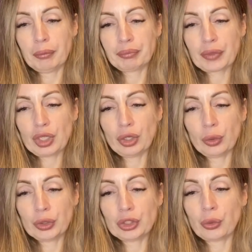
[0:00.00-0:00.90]

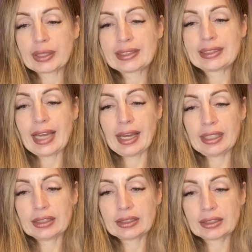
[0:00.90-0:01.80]
your
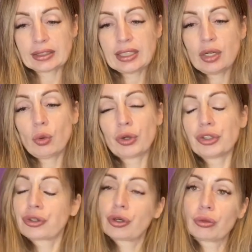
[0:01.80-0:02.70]
status or your
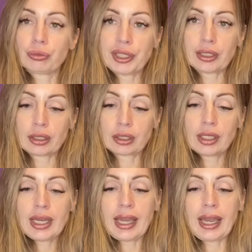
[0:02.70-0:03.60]
career,
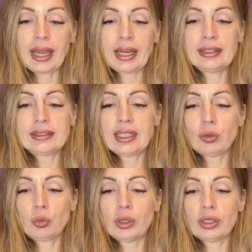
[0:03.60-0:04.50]
and it
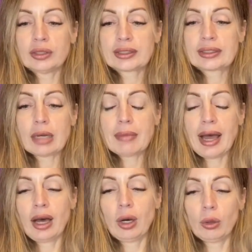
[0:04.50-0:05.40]
will
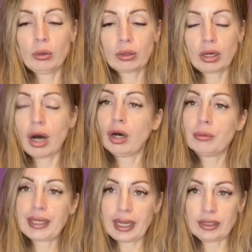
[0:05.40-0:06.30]
somehow
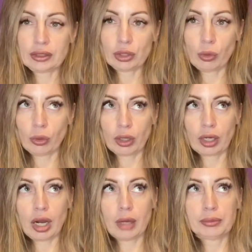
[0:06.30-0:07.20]
culminate or
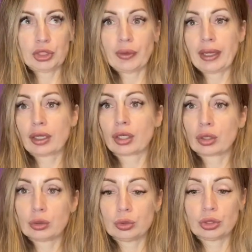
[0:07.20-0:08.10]
come to a
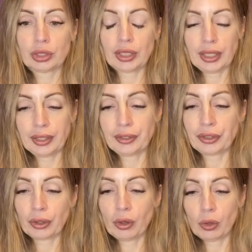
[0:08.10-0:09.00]
conclusion in your
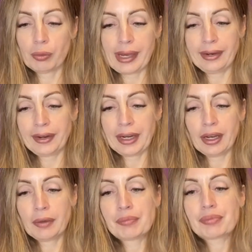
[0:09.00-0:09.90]
home area.
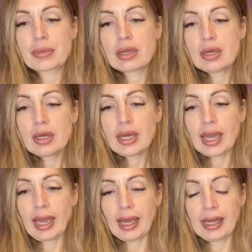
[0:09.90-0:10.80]

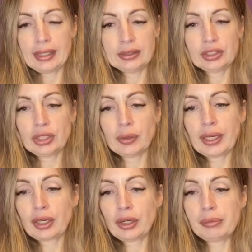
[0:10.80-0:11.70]
And
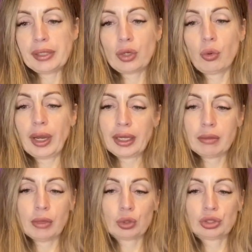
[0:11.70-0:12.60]
it could be quite
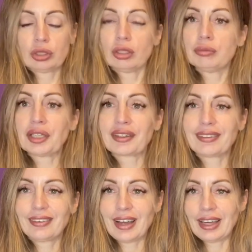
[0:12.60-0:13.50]
emotional, I'm not gonna
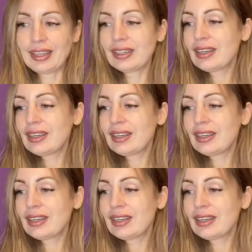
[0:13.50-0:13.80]
lie.